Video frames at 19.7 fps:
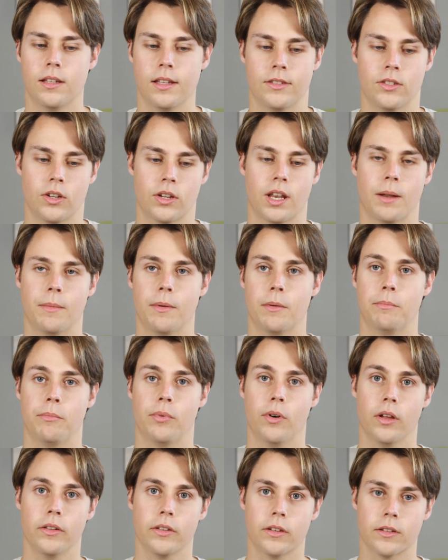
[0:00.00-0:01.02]
talking about
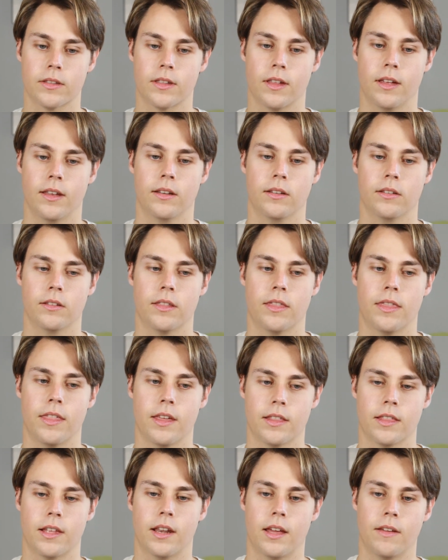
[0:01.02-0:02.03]
products and
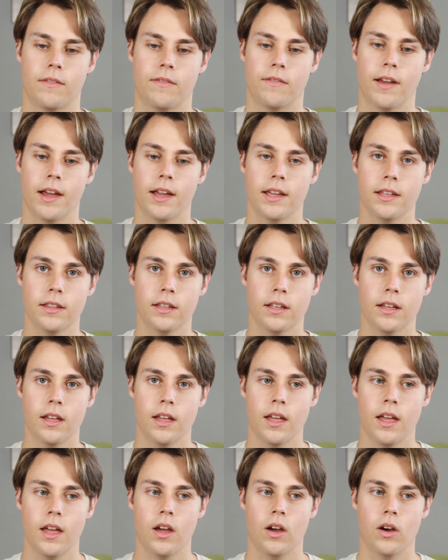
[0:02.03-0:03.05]
things that I find,
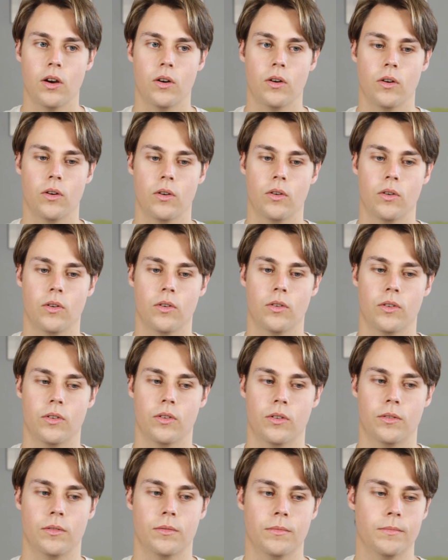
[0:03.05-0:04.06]

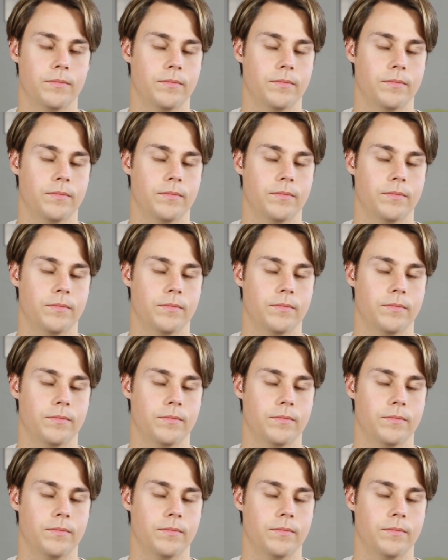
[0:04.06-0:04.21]
or